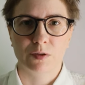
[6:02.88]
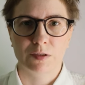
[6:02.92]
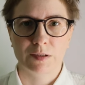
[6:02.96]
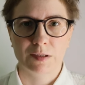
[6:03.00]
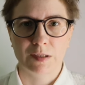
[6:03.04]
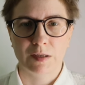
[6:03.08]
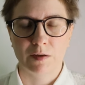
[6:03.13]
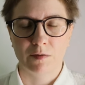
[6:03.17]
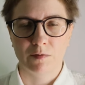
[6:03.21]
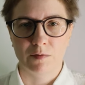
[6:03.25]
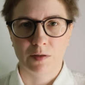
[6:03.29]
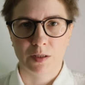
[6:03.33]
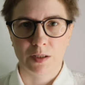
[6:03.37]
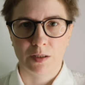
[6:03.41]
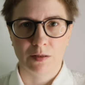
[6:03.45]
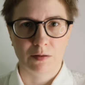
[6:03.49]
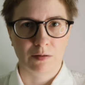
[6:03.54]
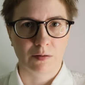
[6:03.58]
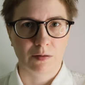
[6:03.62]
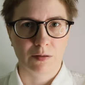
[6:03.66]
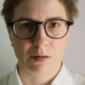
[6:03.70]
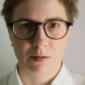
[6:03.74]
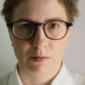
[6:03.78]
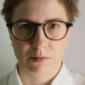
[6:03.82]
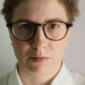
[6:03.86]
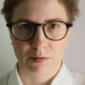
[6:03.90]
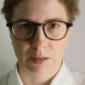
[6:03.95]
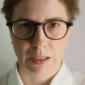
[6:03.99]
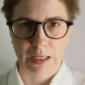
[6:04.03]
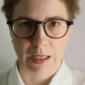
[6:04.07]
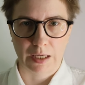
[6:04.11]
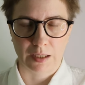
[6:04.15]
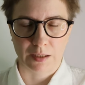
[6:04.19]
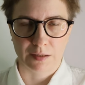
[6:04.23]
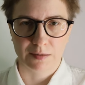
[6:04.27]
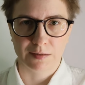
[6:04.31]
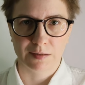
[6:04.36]
was having
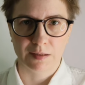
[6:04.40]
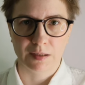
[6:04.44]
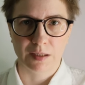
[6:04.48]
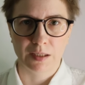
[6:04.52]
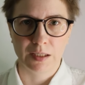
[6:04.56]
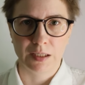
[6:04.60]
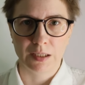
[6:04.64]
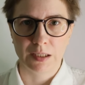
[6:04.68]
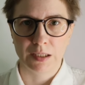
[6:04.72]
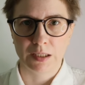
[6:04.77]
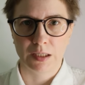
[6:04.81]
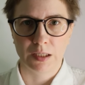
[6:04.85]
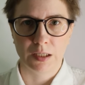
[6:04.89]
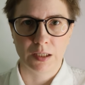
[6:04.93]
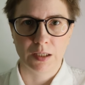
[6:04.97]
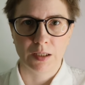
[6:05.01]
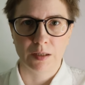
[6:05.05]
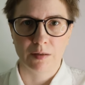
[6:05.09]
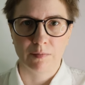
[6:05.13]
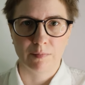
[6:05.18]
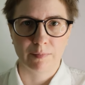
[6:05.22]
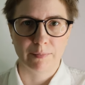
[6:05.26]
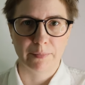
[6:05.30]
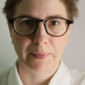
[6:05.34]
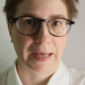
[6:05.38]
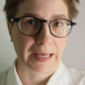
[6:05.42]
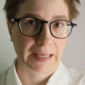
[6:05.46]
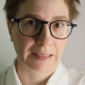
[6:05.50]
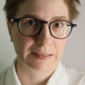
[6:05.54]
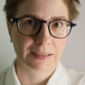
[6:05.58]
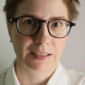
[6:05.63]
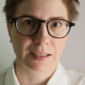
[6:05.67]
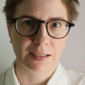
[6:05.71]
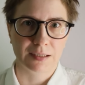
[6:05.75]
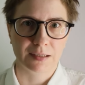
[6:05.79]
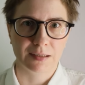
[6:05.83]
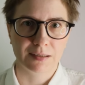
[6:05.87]
anxiety
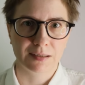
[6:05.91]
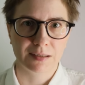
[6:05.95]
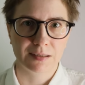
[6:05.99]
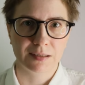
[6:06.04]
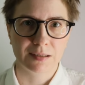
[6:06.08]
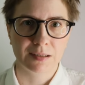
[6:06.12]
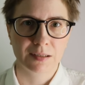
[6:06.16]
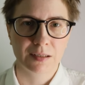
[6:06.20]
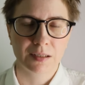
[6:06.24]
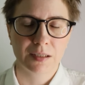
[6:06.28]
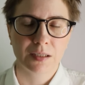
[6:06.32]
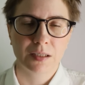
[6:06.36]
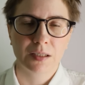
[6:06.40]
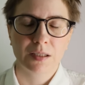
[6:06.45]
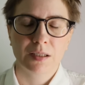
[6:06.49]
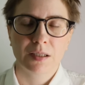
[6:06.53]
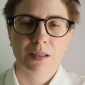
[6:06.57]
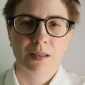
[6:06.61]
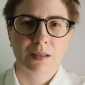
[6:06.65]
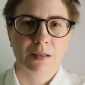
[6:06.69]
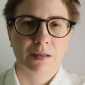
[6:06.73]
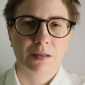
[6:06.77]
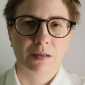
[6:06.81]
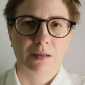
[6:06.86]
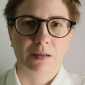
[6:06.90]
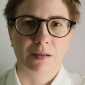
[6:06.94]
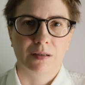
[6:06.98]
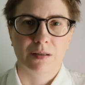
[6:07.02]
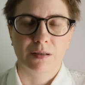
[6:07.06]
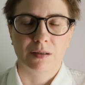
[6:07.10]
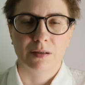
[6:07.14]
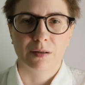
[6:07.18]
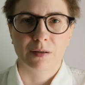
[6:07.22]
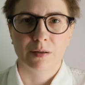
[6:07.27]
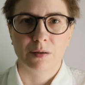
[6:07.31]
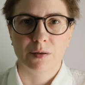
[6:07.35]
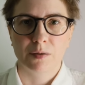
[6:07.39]
attacks,
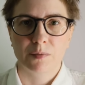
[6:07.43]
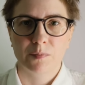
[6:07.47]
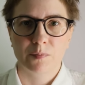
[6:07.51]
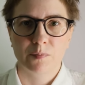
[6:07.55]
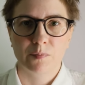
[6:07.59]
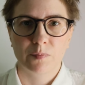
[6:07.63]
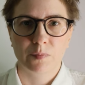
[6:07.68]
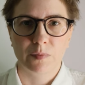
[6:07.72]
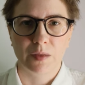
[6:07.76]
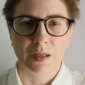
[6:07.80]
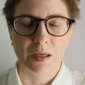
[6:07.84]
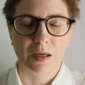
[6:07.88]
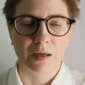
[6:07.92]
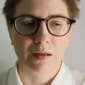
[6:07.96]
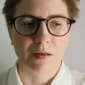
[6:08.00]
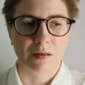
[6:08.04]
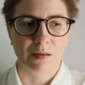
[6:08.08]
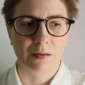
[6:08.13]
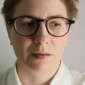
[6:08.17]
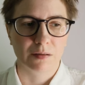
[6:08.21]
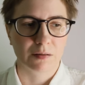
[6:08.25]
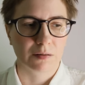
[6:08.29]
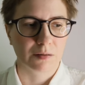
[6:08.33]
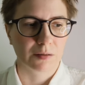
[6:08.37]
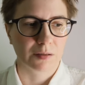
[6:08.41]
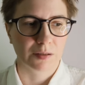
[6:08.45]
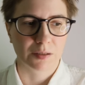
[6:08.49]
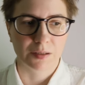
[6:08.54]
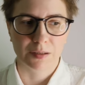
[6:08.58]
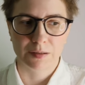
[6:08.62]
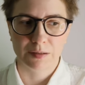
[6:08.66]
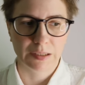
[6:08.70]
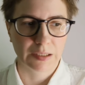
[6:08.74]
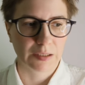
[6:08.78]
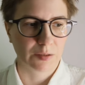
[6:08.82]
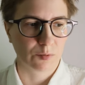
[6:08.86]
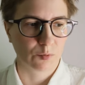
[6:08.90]
and
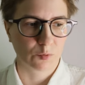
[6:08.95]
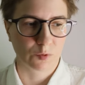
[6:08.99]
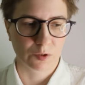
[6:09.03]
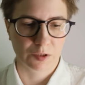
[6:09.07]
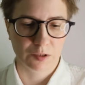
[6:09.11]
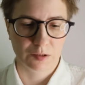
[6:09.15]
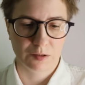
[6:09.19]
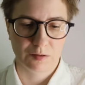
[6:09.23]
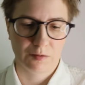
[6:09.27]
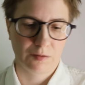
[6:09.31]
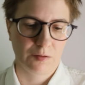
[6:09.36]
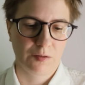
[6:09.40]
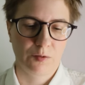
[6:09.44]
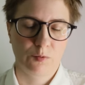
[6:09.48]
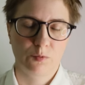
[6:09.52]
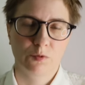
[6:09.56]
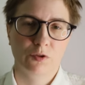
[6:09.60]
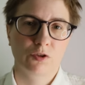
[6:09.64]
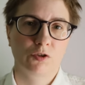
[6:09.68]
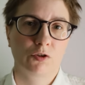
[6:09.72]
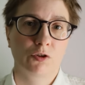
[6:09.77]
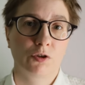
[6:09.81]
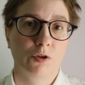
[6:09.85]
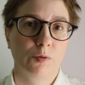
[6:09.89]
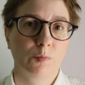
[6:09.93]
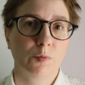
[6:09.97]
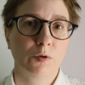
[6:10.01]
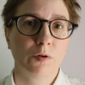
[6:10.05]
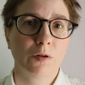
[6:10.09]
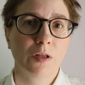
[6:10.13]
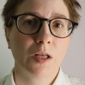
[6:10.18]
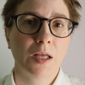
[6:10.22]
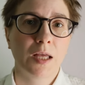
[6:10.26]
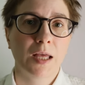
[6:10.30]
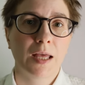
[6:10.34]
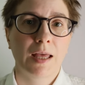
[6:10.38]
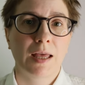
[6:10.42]
it was
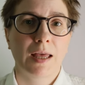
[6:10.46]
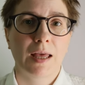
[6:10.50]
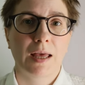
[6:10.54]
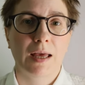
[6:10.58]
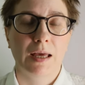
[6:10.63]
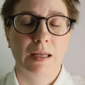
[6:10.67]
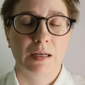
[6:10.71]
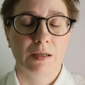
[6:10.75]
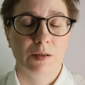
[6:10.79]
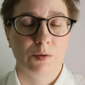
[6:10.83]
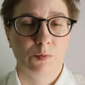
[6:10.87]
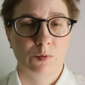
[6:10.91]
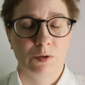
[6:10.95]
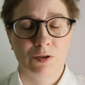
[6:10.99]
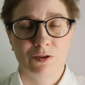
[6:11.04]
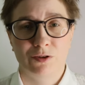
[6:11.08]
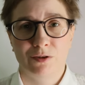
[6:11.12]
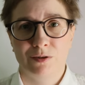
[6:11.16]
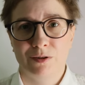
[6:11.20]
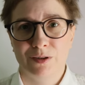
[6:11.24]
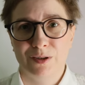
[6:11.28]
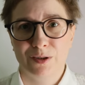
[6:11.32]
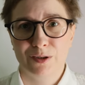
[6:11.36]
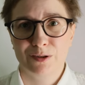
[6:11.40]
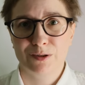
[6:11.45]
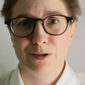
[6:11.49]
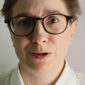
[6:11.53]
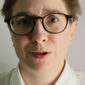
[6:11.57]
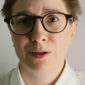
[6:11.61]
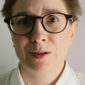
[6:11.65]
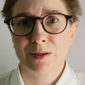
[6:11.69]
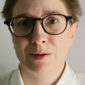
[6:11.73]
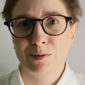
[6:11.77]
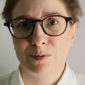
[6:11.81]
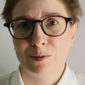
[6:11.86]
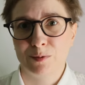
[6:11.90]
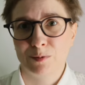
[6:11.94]
horrible. And I went to a doctor
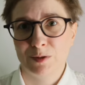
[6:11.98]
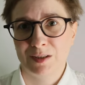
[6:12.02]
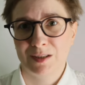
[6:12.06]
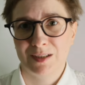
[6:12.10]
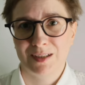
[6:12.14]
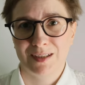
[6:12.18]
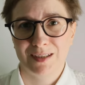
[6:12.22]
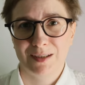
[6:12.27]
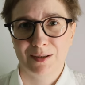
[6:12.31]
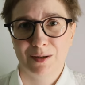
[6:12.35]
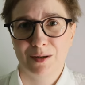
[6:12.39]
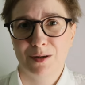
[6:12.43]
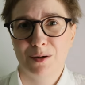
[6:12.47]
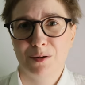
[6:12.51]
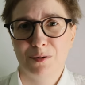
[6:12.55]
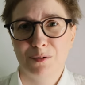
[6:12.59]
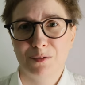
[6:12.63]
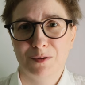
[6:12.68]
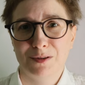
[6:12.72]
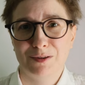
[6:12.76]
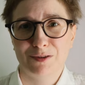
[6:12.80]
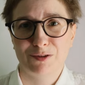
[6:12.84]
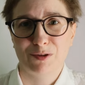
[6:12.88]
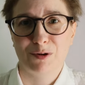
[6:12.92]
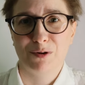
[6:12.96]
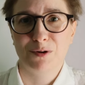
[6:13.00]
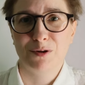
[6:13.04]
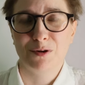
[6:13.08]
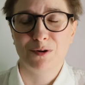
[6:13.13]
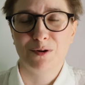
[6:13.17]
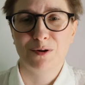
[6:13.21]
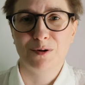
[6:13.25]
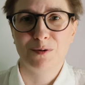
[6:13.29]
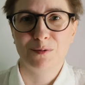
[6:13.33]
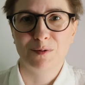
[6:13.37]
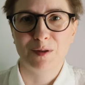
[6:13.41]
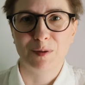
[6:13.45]
and I was like, what's going
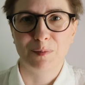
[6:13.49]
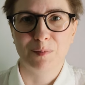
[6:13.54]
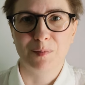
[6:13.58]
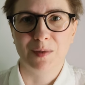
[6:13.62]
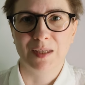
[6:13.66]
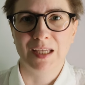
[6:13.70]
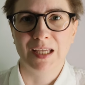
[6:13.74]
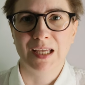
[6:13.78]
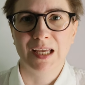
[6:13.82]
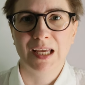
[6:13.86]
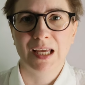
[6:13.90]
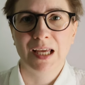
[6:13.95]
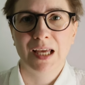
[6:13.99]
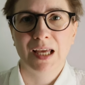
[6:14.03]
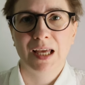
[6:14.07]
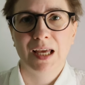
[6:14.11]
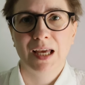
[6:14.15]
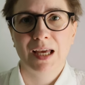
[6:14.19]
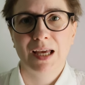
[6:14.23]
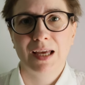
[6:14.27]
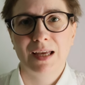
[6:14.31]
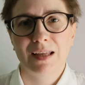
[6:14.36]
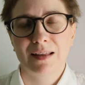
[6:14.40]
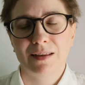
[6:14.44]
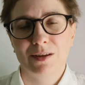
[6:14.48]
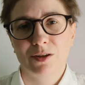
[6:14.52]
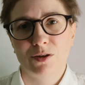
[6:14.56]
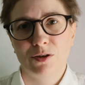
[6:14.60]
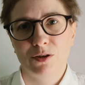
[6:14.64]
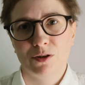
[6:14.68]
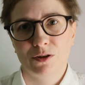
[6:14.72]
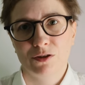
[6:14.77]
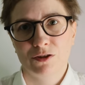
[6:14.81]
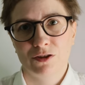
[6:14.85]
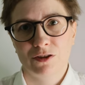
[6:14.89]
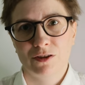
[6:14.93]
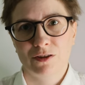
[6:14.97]
on with me? And the
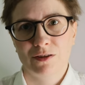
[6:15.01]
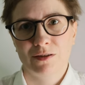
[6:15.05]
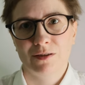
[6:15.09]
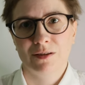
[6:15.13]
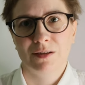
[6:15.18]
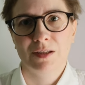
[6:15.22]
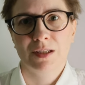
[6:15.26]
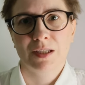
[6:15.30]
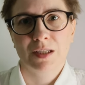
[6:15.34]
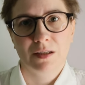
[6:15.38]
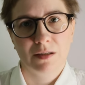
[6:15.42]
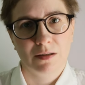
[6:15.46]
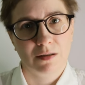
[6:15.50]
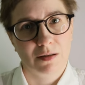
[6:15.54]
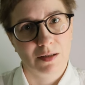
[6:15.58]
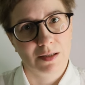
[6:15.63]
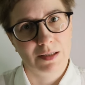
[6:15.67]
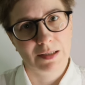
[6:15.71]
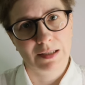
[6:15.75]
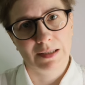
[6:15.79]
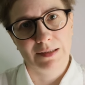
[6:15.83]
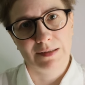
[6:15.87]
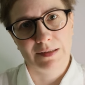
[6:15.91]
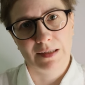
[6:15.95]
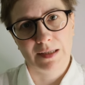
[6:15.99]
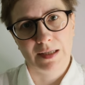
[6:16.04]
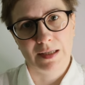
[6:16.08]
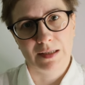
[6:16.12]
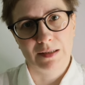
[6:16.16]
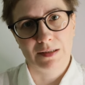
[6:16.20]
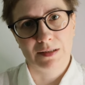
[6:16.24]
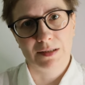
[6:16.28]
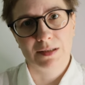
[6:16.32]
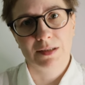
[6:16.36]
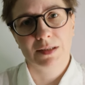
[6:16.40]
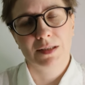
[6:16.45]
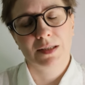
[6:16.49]
doctor kindly
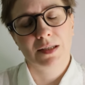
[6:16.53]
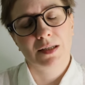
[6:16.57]
said,